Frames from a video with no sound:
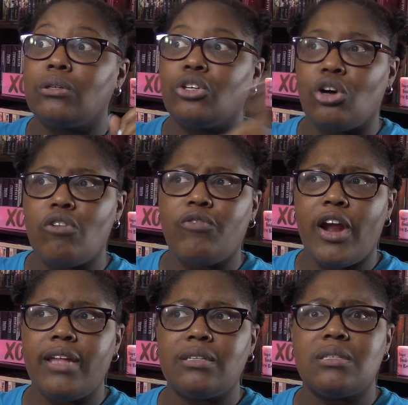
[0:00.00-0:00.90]

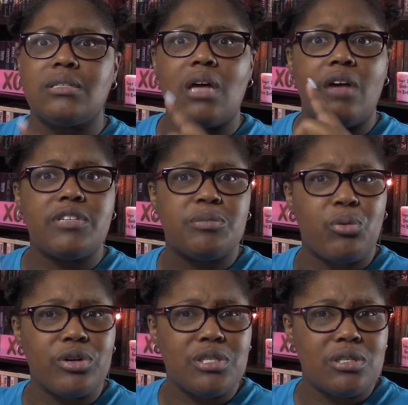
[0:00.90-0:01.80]
girlfriends of
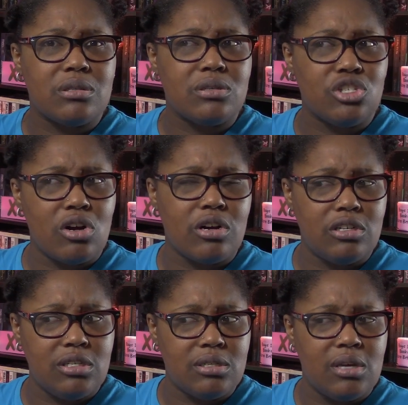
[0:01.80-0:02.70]
sports
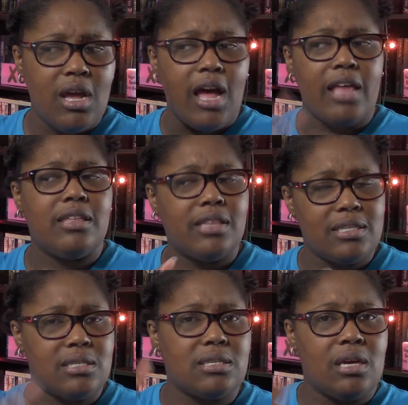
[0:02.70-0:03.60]
stars. I think
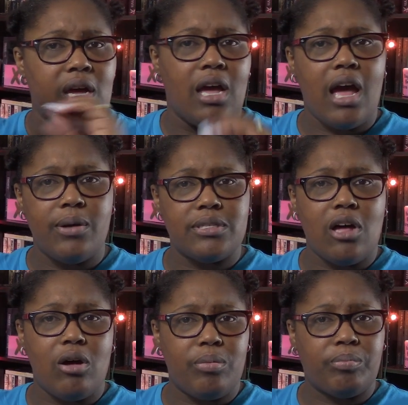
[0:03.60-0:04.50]
that's how it's
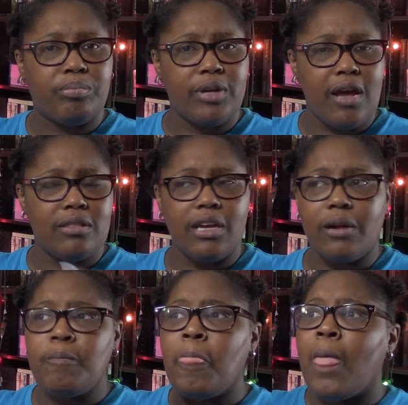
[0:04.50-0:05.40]
all put out
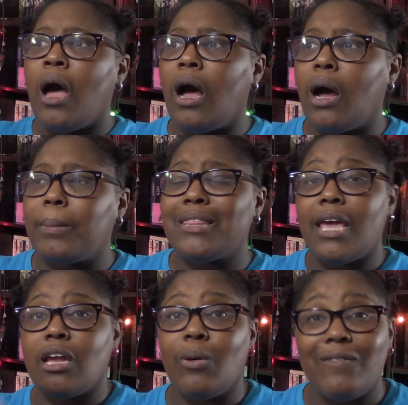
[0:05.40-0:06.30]
there.
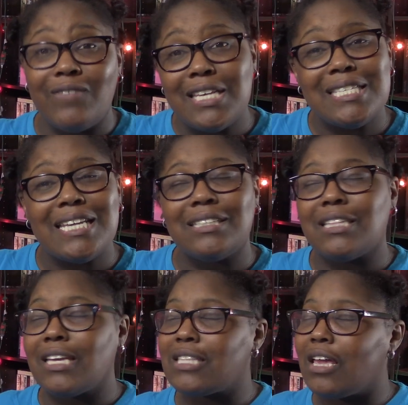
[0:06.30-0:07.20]
They go and visit and
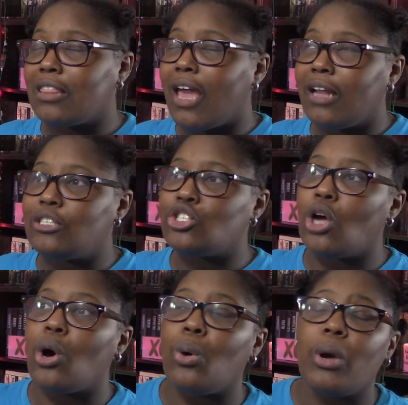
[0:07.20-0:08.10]
things like that.
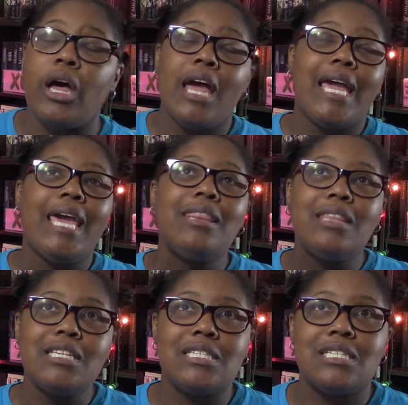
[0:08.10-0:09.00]
So in
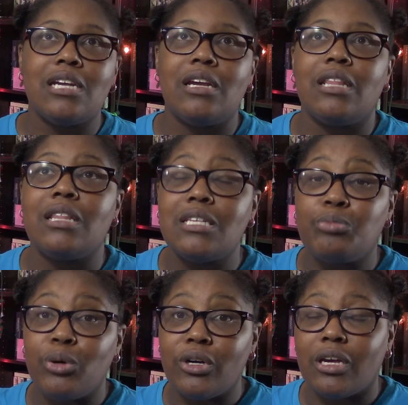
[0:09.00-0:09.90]
this
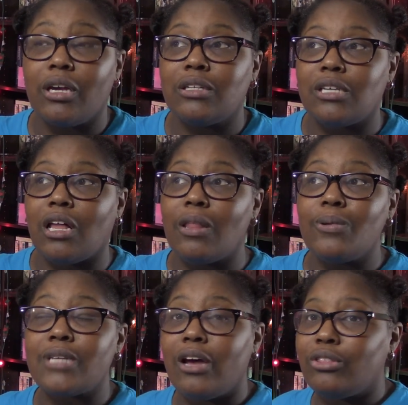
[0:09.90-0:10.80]
book, to
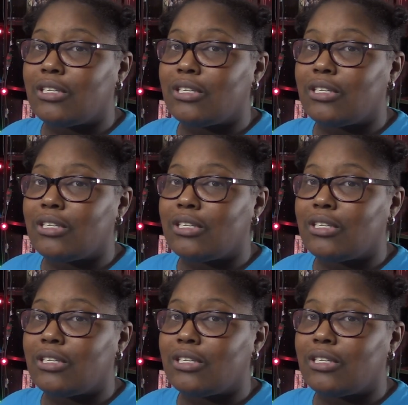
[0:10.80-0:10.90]
close out the